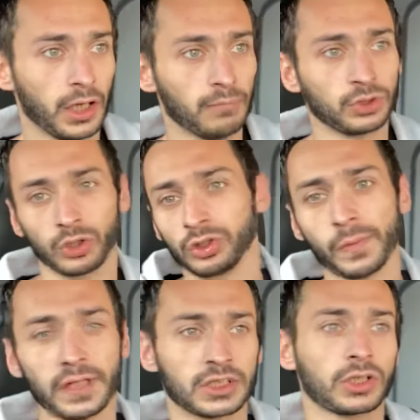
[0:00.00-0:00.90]
So some of
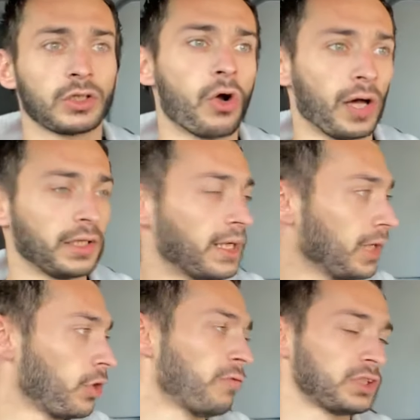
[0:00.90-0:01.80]
these go hand in
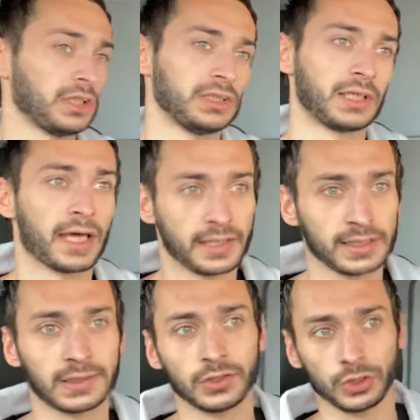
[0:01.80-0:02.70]
hand. Obviously, to get
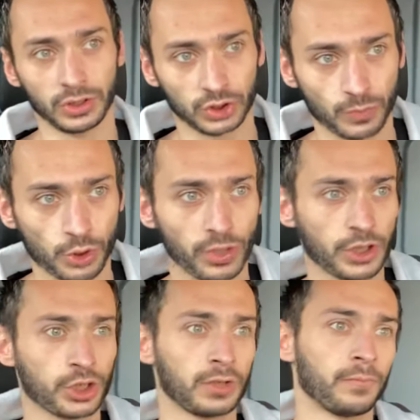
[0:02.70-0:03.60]
distance you need some
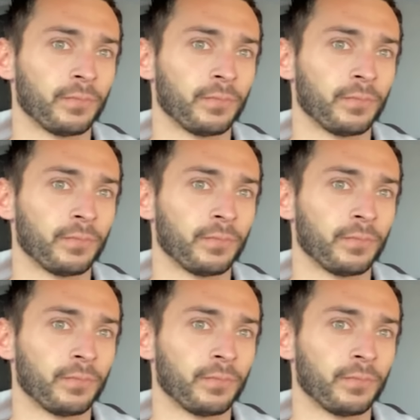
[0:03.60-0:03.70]
duration.